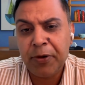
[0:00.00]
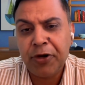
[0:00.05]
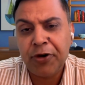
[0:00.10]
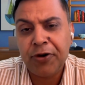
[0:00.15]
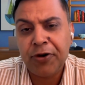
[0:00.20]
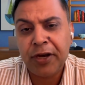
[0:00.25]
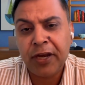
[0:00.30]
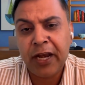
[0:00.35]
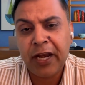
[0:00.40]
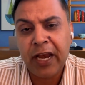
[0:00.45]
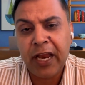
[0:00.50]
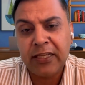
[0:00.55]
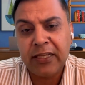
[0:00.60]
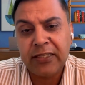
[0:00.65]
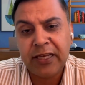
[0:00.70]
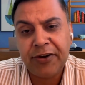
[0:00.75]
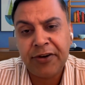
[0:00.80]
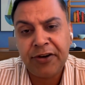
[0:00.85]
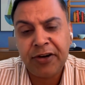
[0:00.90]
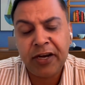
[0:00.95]
pituitary
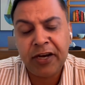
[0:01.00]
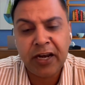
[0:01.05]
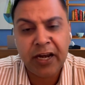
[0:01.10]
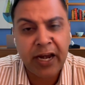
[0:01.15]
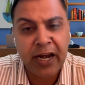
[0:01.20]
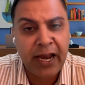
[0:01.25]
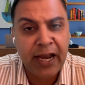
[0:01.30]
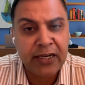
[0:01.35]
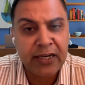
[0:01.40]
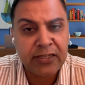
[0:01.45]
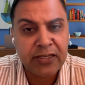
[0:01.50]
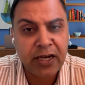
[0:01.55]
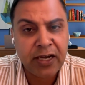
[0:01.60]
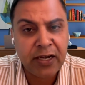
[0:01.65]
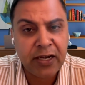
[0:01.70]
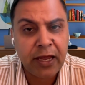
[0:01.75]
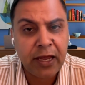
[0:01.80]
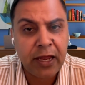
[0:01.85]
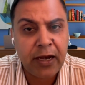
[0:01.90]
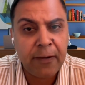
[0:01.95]
glands, adrenal glands,
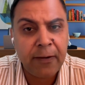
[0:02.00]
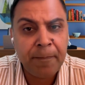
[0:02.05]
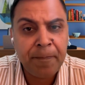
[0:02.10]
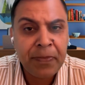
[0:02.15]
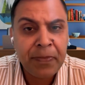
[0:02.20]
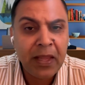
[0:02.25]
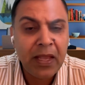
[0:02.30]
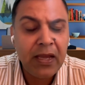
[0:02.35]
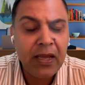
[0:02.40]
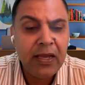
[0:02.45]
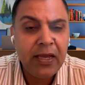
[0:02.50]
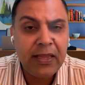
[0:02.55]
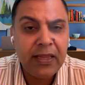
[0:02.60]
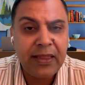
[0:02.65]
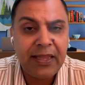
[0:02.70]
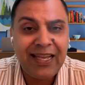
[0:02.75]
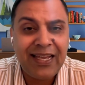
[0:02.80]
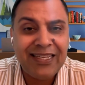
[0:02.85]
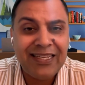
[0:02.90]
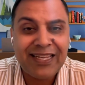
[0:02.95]
right? And
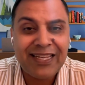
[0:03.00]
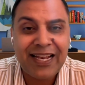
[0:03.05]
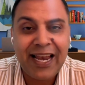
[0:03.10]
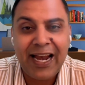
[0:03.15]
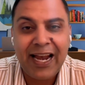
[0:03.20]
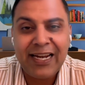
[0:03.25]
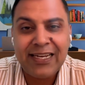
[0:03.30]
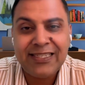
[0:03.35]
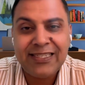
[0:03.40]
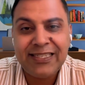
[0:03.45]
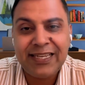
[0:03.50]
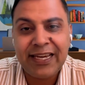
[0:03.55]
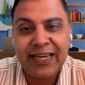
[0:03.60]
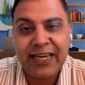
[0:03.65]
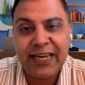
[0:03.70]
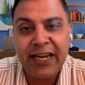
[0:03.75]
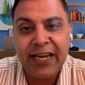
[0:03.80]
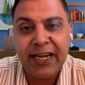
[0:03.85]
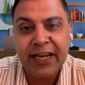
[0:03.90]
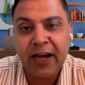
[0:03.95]
these glands
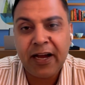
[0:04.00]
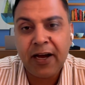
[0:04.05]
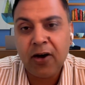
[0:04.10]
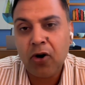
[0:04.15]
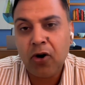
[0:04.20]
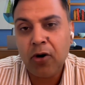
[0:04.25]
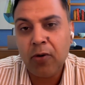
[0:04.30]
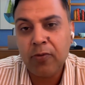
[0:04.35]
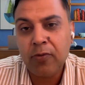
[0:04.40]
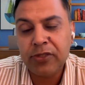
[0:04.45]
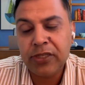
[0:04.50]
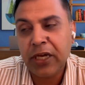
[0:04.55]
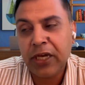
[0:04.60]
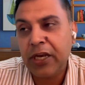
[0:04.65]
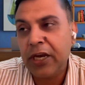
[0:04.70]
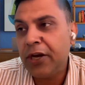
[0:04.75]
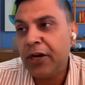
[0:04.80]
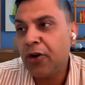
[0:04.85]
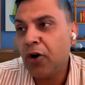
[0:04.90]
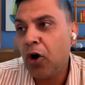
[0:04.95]
secrete
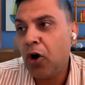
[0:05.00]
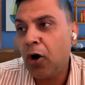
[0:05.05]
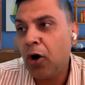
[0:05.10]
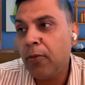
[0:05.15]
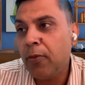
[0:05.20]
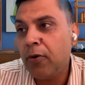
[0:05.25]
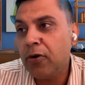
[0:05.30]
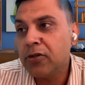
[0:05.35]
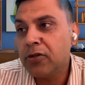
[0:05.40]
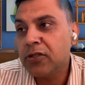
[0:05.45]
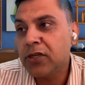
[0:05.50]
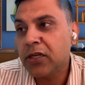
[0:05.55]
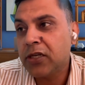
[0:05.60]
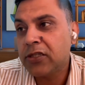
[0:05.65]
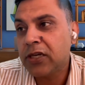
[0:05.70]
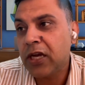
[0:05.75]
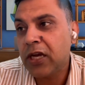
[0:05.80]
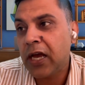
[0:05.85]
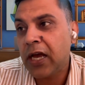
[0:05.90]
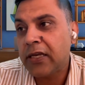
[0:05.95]
hormones
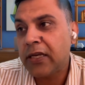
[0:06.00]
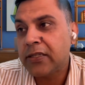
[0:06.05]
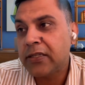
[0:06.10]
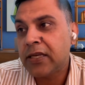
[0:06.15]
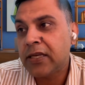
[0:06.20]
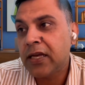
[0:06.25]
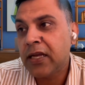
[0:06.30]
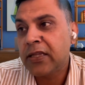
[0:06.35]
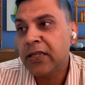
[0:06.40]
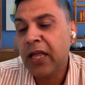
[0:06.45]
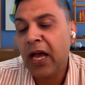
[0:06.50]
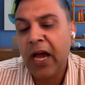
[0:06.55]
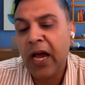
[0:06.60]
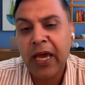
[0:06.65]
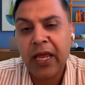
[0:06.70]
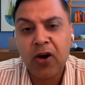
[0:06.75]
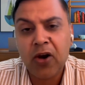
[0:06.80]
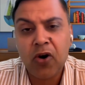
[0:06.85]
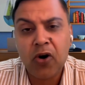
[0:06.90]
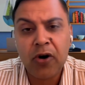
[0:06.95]
such as
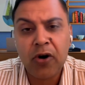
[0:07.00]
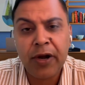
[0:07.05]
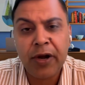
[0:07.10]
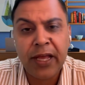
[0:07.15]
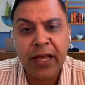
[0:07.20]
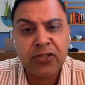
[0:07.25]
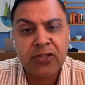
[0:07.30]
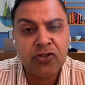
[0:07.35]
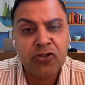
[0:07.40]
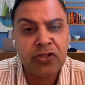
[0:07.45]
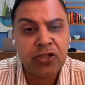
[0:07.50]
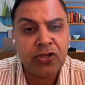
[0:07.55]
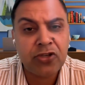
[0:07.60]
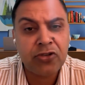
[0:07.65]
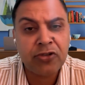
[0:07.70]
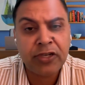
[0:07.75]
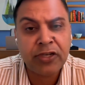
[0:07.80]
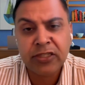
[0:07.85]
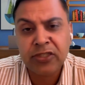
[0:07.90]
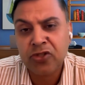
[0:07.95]
thyroid,
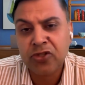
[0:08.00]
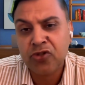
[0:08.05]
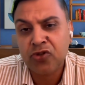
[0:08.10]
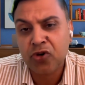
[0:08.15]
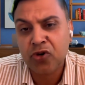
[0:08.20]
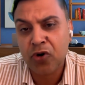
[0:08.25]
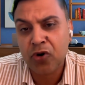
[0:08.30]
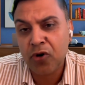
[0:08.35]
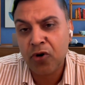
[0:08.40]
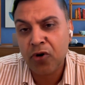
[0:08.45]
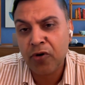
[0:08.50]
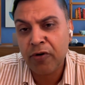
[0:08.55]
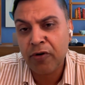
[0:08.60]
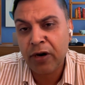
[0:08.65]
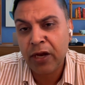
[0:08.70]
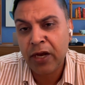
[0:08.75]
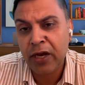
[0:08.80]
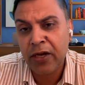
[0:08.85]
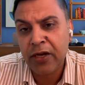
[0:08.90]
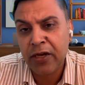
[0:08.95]
estrogen,
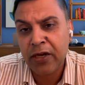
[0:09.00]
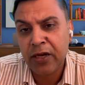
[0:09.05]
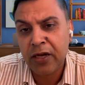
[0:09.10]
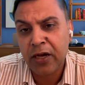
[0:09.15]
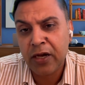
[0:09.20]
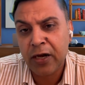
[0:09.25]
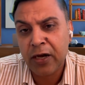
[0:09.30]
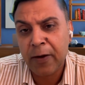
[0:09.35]
testosterone, right?